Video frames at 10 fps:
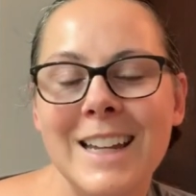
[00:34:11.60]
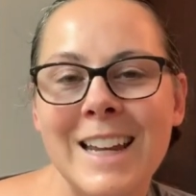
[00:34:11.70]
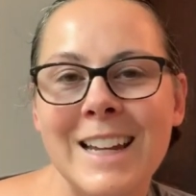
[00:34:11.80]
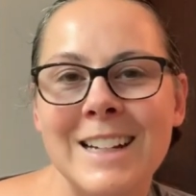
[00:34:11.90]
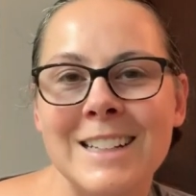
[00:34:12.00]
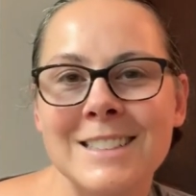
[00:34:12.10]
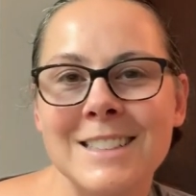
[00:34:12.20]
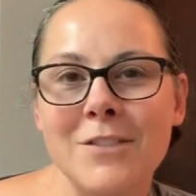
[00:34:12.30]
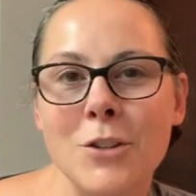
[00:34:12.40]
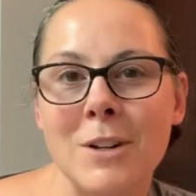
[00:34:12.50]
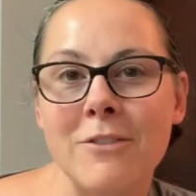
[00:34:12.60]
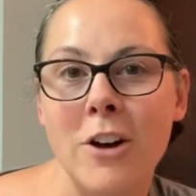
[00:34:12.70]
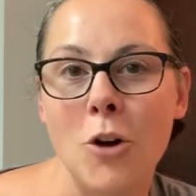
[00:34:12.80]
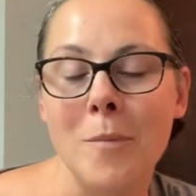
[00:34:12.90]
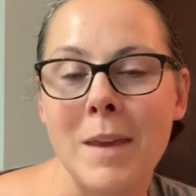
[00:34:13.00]
And if you want to
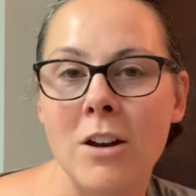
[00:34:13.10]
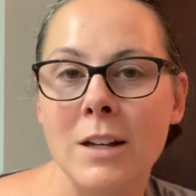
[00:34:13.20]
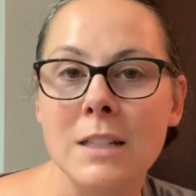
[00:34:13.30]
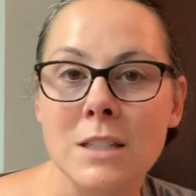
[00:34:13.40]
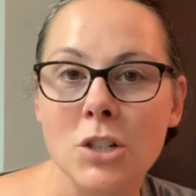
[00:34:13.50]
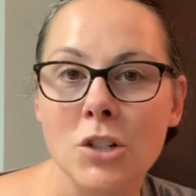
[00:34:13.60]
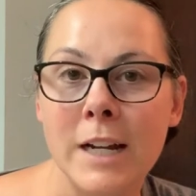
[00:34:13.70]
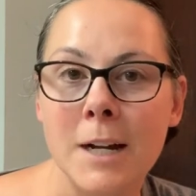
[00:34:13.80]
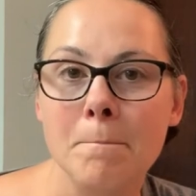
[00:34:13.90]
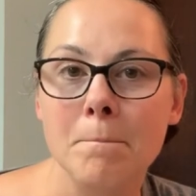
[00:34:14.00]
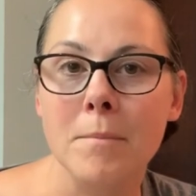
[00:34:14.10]
follow me on Instagram,